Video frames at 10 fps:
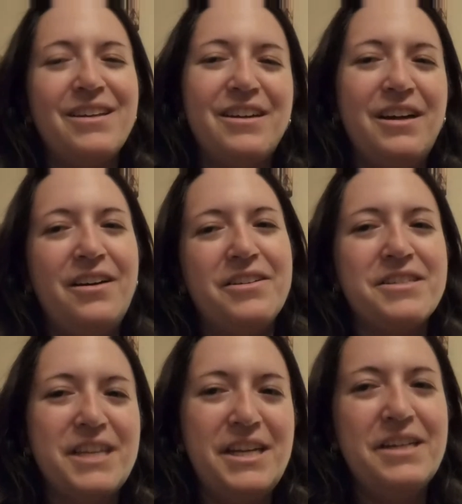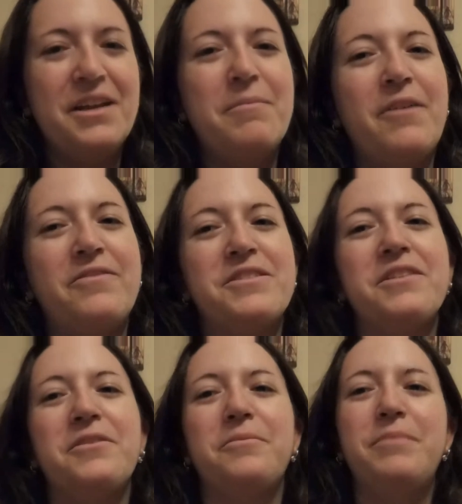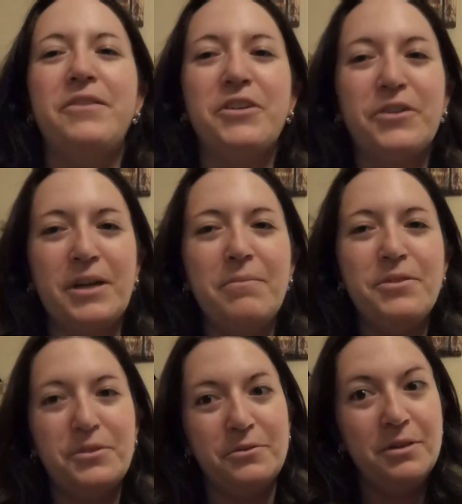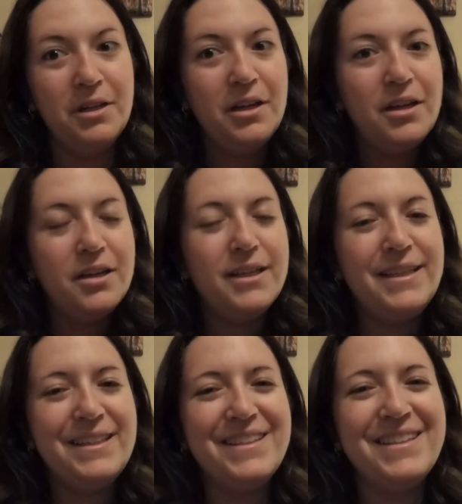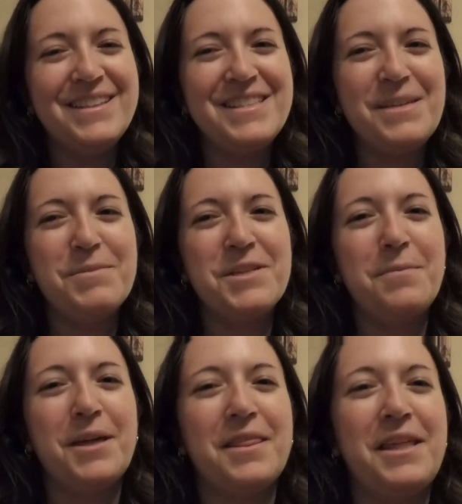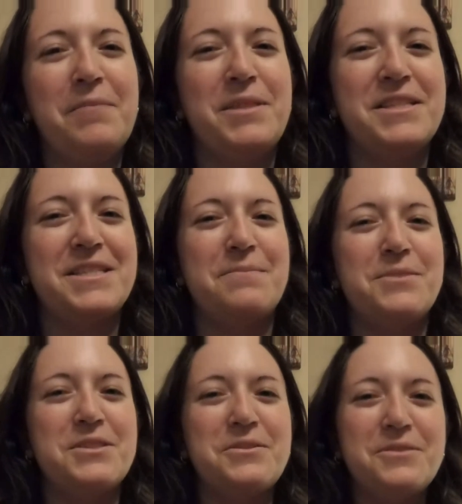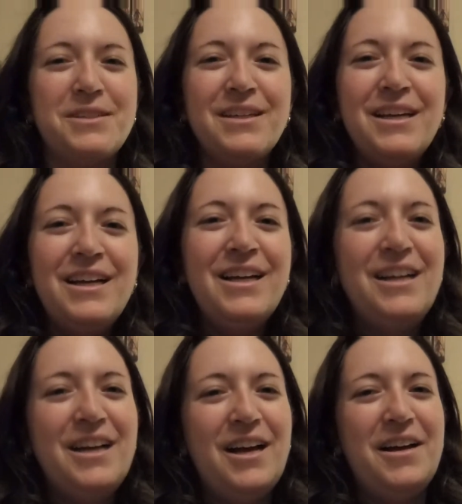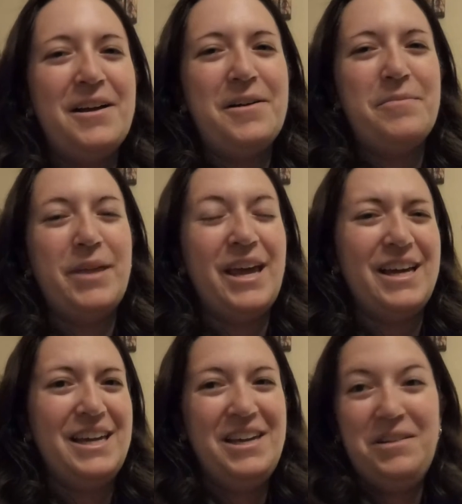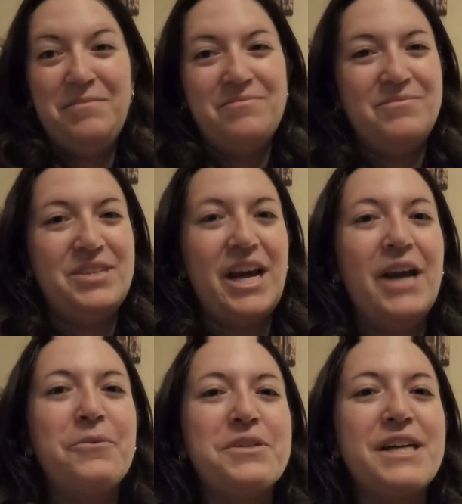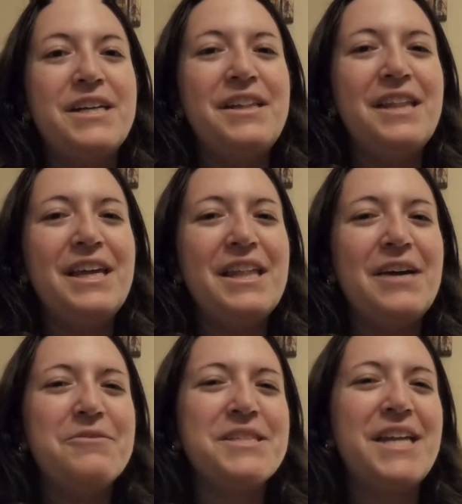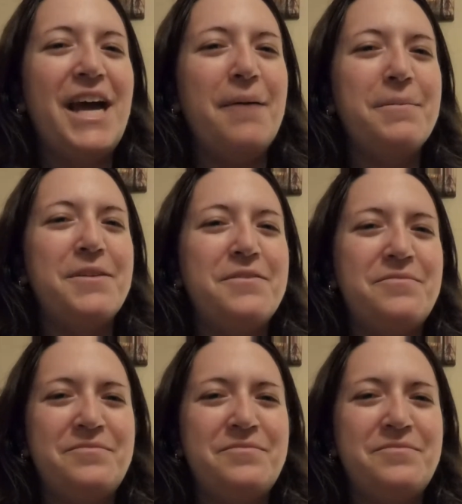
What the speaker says: honestly, he did come off as a little bit of a creep, too. Seems to be a theme in this episode. But yeah, he died, which I didn't think that was going to happen.